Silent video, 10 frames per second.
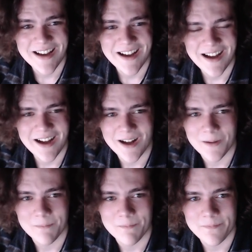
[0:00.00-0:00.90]

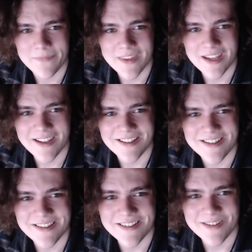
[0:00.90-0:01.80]
Um,
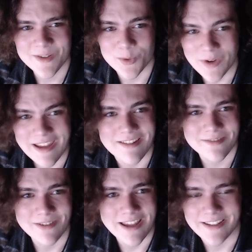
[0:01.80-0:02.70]
it's great,
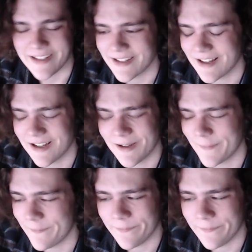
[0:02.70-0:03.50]
frankly um,